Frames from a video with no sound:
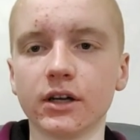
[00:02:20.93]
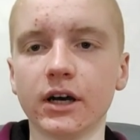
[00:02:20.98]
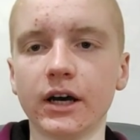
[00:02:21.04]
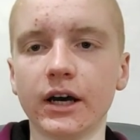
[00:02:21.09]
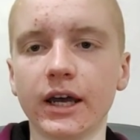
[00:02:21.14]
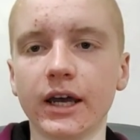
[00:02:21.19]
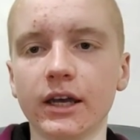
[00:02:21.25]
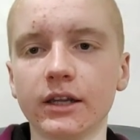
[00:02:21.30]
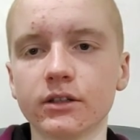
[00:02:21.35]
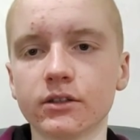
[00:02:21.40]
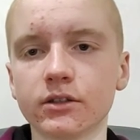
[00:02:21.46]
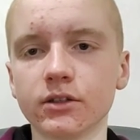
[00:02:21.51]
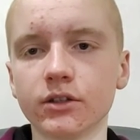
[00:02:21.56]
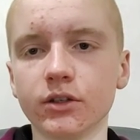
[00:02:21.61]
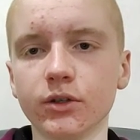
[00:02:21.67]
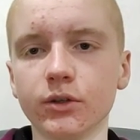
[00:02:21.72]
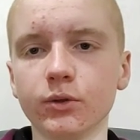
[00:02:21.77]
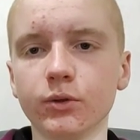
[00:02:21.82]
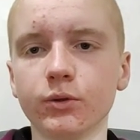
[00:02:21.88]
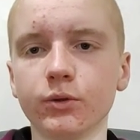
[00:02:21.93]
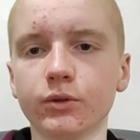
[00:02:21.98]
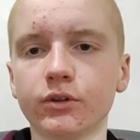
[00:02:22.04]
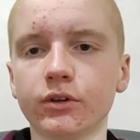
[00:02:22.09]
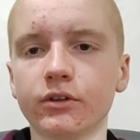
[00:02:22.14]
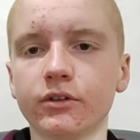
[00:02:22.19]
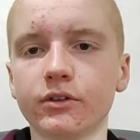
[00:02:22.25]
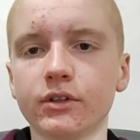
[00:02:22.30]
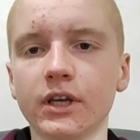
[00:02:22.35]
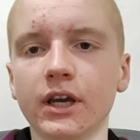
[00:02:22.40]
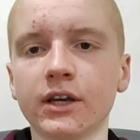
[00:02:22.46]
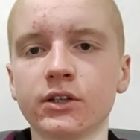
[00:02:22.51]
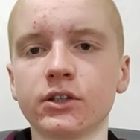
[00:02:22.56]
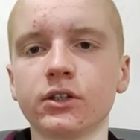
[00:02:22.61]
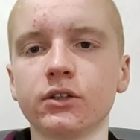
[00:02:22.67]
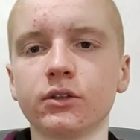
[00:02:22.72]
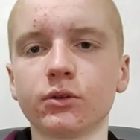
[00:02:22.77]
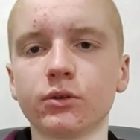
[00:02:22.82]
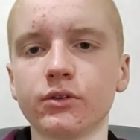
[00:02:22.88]
add new
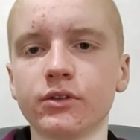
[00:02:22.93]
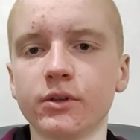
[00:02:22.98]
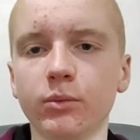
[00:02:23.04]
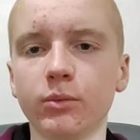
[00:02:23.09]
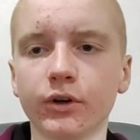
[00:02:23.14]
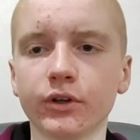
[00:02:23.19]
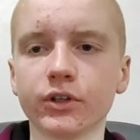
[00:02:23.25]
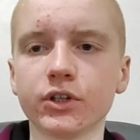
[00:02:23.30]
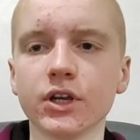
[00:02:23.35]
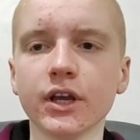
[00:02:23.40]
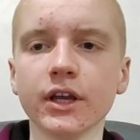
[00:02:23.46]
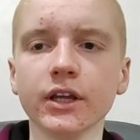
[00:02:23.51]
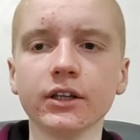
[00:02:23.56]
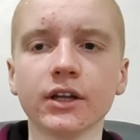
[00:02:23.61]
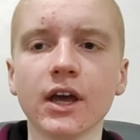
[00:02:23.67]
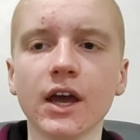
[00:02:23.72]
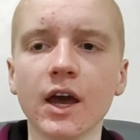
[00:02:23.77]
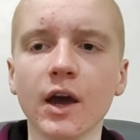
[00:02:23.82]
transactions to the blockchain,